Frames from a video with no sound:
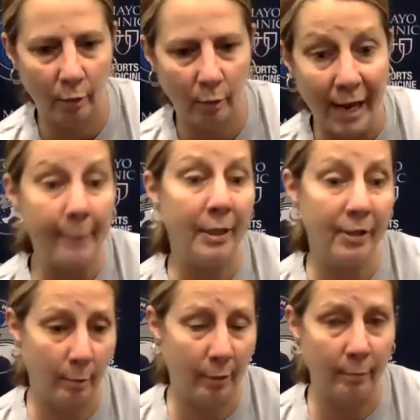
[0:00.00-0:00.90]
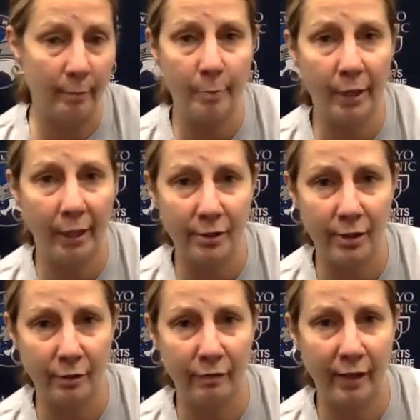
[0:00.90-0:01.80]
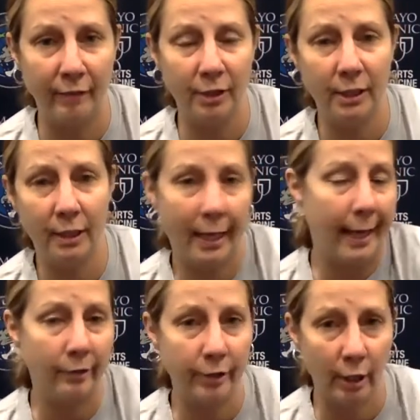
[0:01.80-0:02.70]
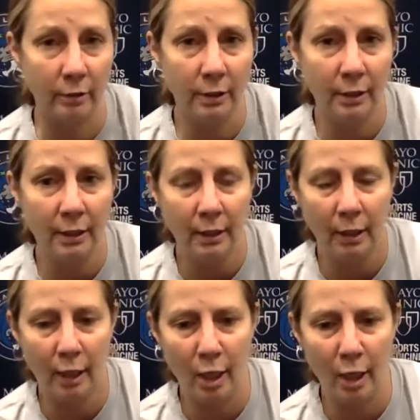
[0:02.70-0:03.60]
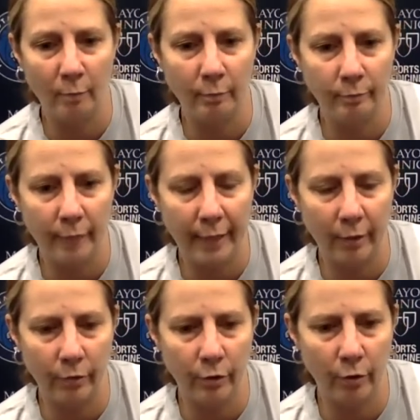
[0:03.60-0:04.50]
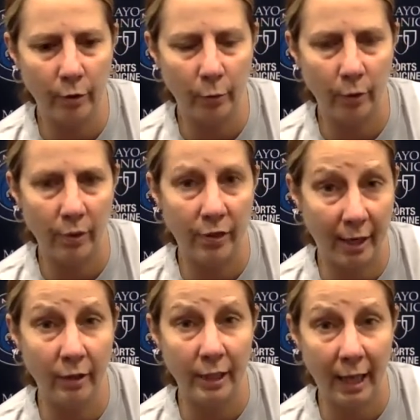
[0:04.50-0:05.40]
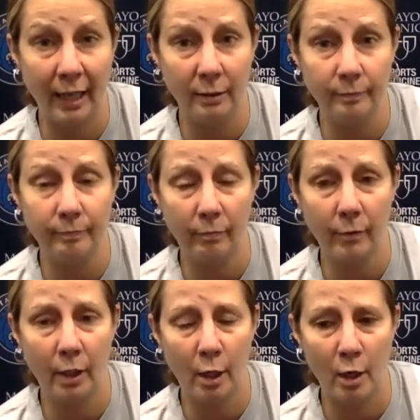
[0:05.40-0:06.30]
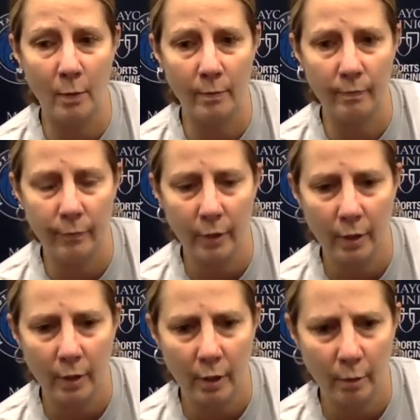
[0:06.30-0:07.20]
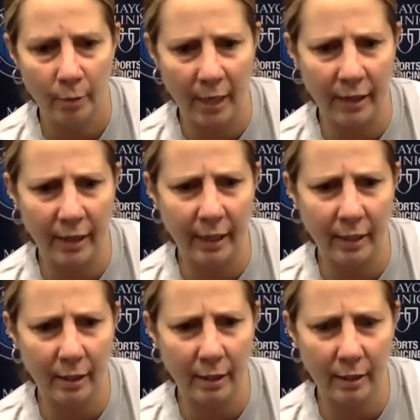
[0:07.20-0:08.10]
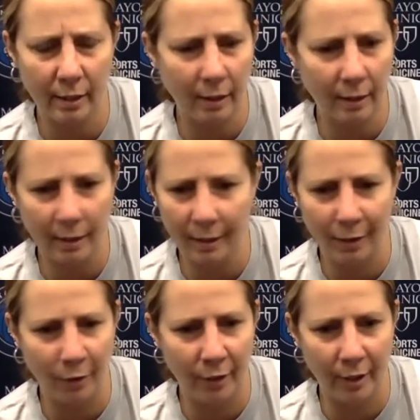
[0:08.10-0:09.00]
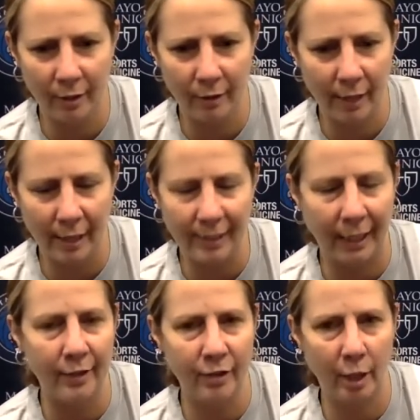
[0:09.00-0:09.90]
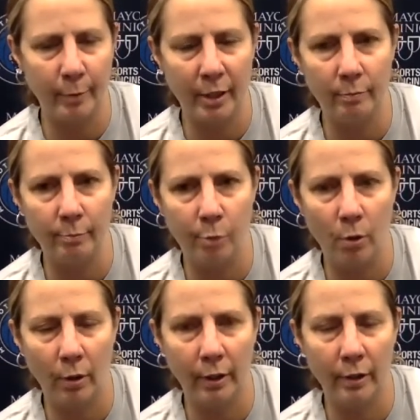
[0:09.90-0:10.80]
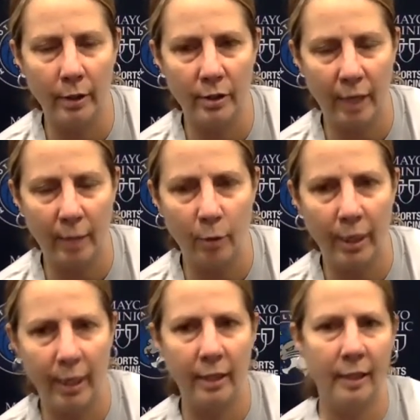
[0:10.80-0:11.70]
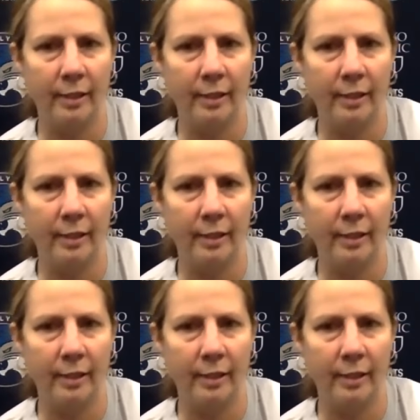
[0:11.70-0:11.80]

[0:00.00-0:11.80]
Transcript: maybe somebody might pick us as a favorite. I don't know. I don't know that we're there yet. But I think the identity is going to be born the same way the